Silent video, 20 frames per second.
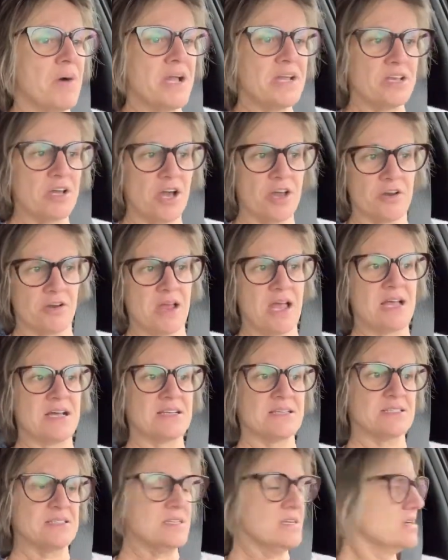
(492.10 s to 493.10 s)
daughter
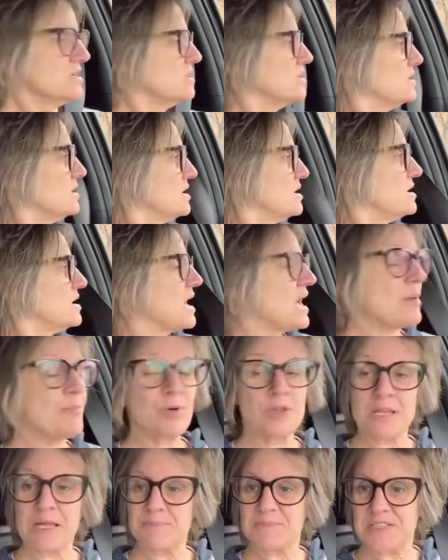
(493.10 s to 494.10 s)
has
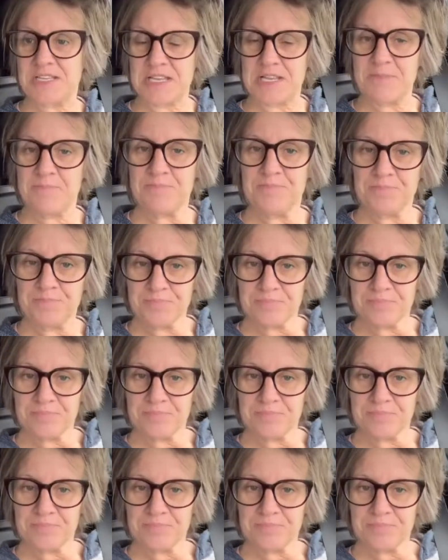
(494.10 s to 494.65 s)
epilepsy,